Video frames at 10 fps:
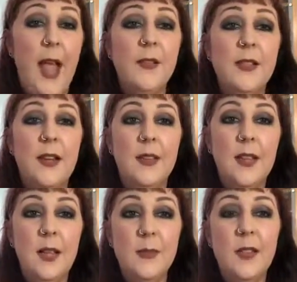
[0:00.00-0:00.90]
outside of the
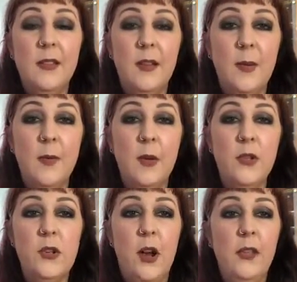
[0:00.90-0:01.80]
hips a little bit more
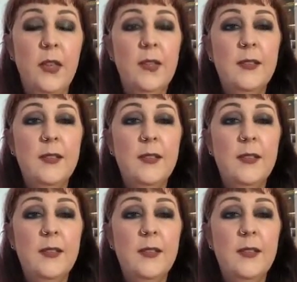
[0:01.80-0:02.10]
strongly.